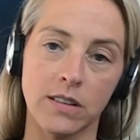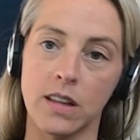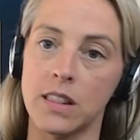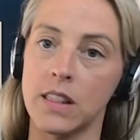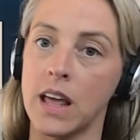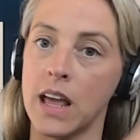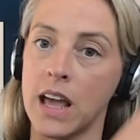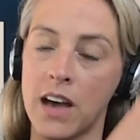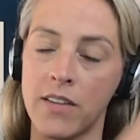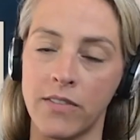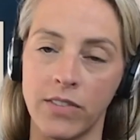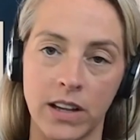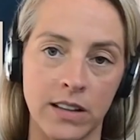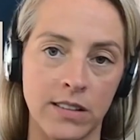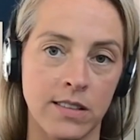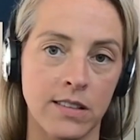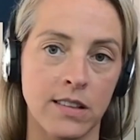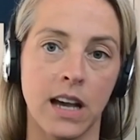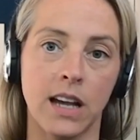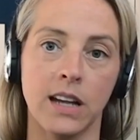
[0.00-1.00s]
and they have
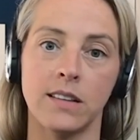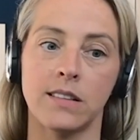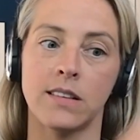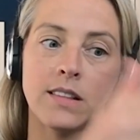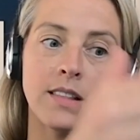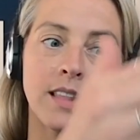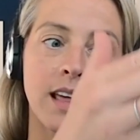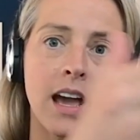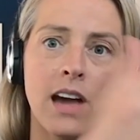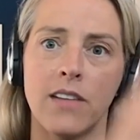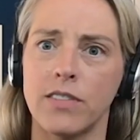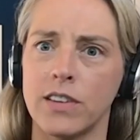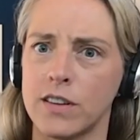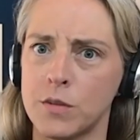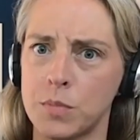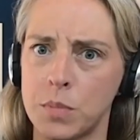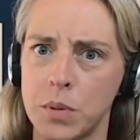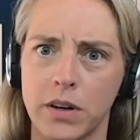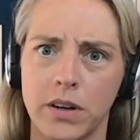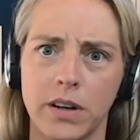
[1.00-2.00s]
insights and they have
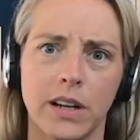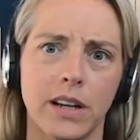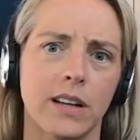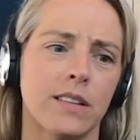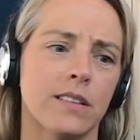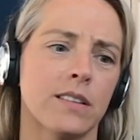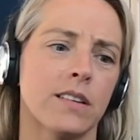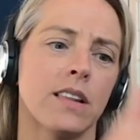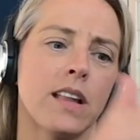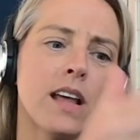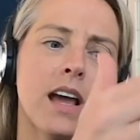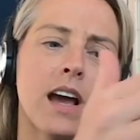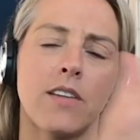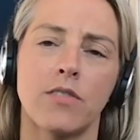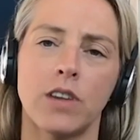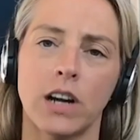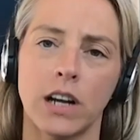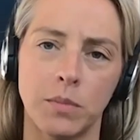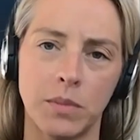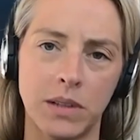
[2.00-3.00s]
experience and they
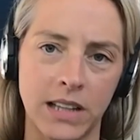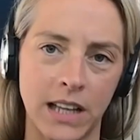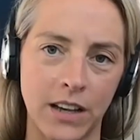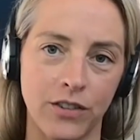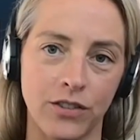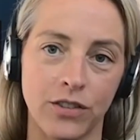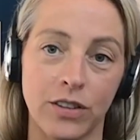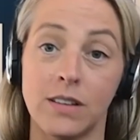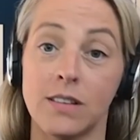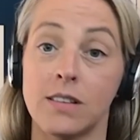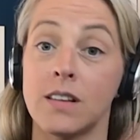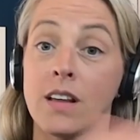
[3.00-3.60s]
have recommendations.